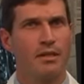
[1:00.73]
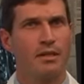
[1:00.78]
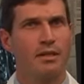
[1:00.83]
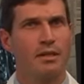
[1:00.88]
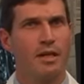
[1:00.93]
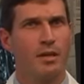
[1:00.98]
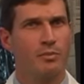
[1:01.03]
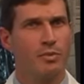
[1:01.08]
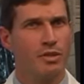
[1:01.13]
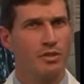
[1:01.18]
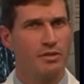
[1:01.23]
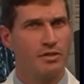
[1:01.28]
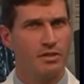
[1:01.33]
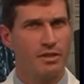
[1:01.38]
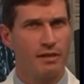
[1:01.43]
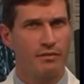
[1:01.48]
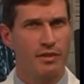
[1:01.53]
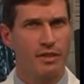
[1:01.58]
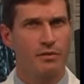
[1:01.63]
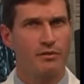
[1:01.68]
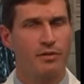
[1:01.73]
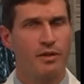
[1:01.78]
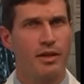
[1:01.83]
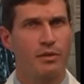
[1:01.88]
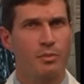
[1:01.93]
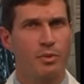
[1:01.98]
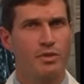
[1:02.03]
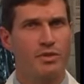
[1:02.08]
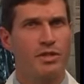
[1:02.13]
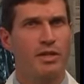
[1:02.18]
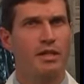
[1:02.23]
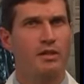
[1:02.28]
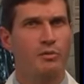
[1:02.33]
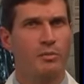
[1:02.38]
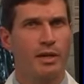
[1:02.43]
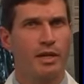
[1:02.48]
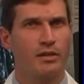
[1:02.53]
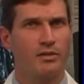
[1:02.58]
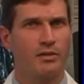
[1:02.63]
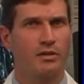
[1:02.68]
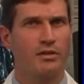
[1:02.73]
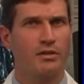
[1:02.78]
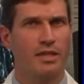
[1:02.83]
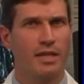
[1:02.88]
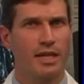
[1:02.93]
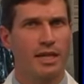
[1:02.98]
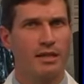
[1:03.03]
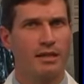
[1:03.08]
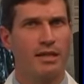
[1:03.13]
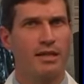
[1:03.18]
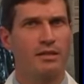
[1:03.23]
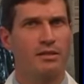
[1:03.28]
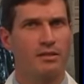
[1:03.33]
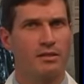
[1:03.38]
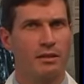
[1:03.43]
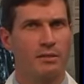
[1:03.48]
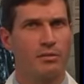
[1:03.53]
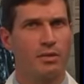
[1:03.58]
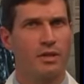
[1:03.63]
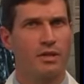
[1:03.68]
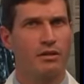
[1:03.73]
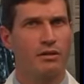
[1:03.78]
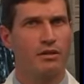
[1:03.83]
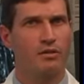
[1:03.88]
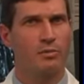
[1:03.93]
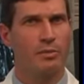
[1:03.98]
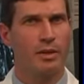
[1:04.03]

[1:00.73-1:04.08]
Up to 75% of patients can get some degree of